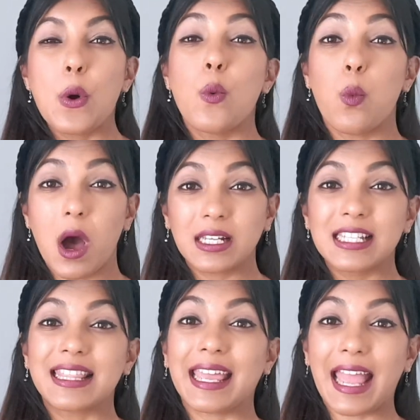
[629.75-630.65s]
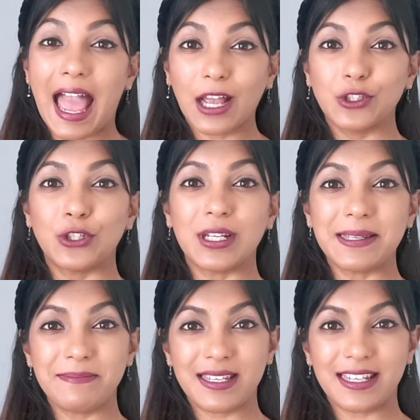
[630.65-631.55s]
what they
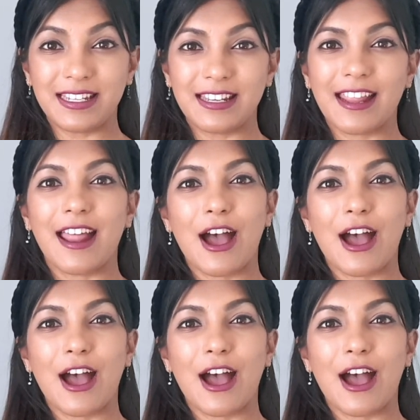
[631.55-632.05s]
actually mean and